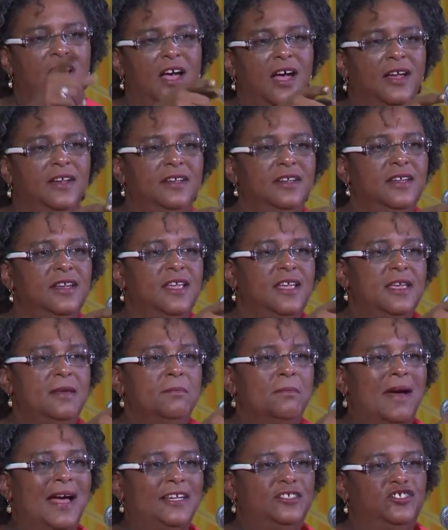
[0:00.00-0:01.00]

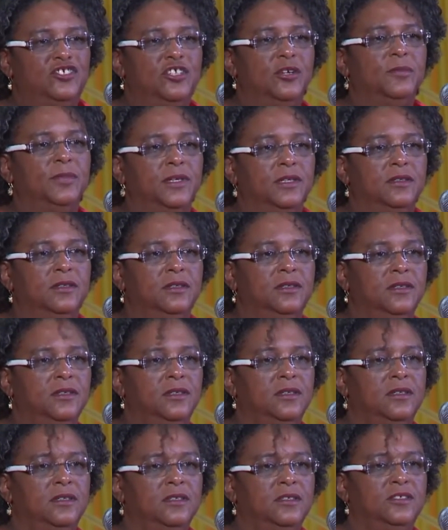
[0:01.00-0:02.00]
unimaginable
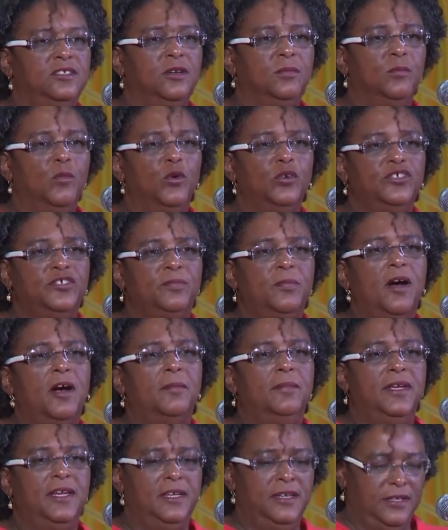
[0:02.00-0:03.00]
to most
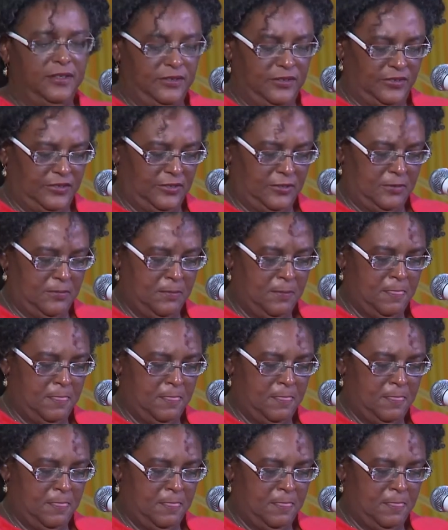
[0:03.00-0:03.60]
Barbadians.